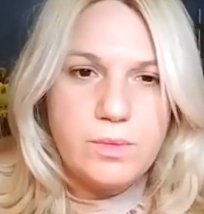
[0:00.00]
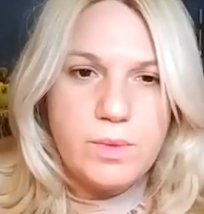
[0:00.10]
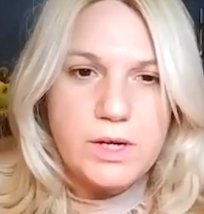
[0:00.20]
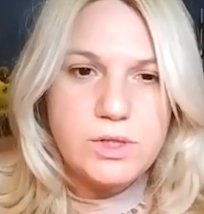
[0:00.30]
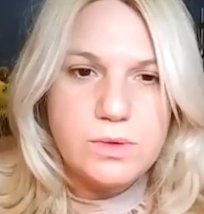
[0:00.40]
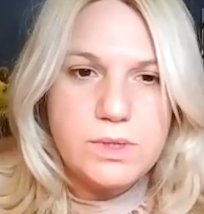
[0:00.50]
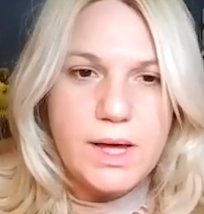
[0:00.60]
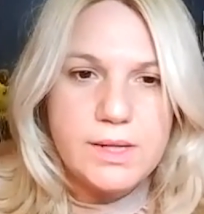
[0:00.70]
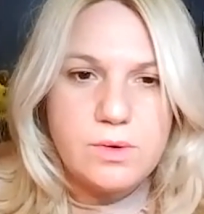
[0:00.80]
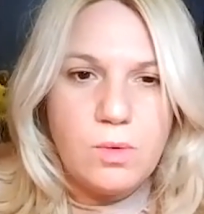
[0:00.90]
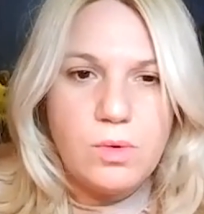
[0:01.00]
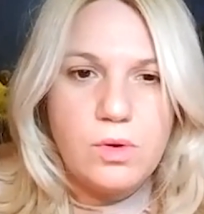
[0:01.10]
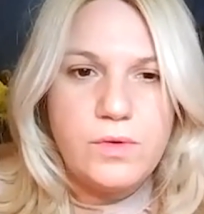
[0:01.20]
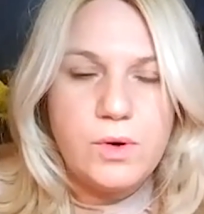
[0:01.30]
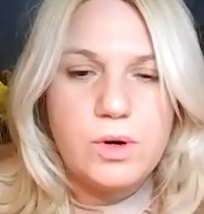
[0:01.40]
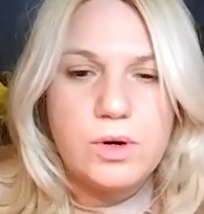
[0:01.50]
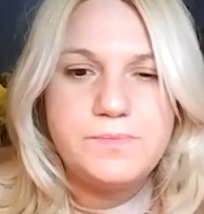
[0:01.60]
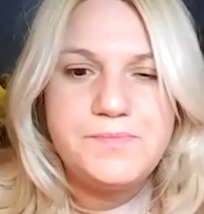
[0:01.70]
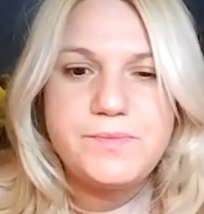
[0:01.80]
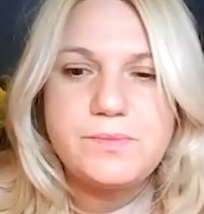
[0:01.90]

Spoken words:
to make sure that all of your